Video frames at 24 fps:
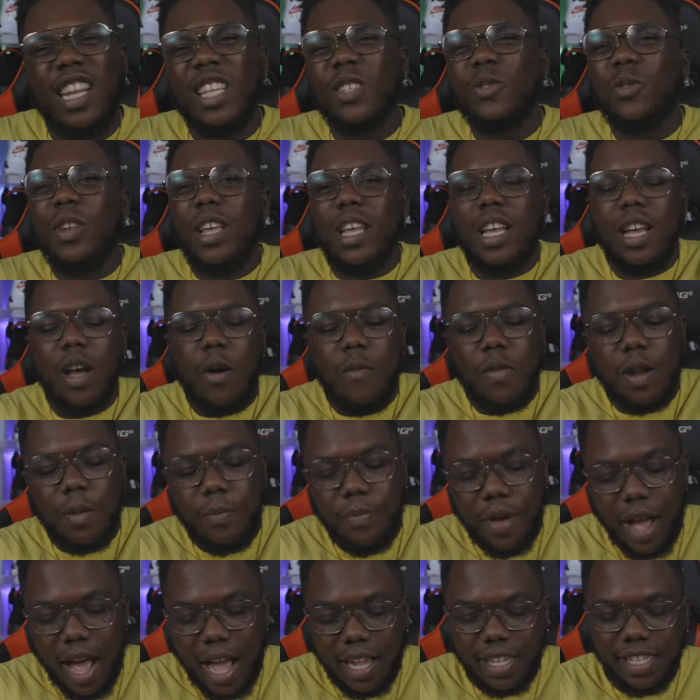This one didn't come with a
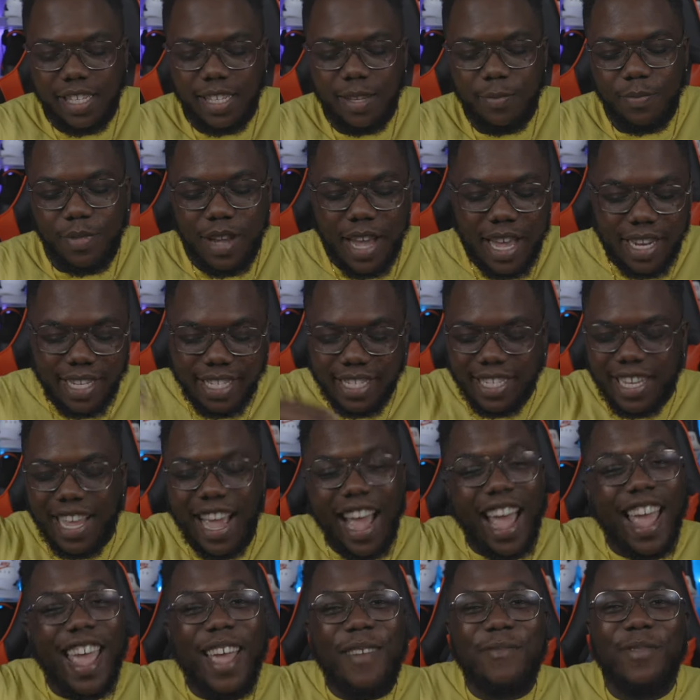box, but
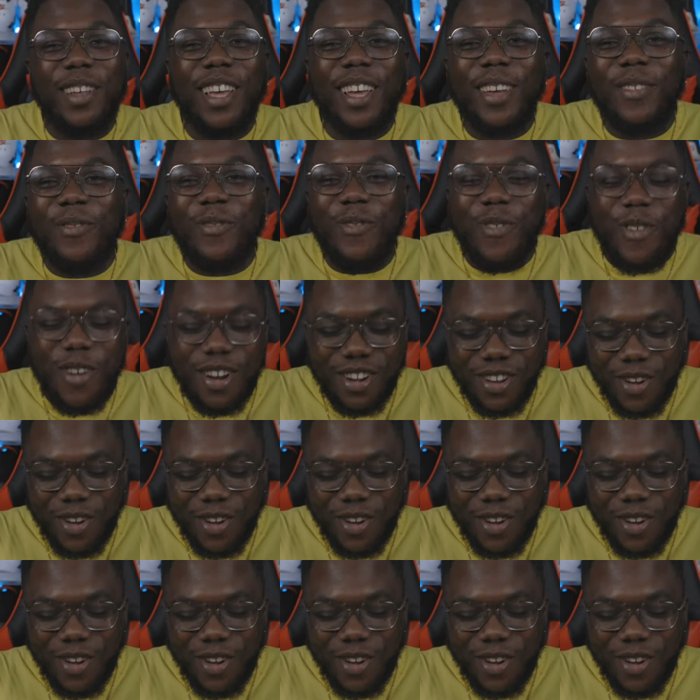I am looking forward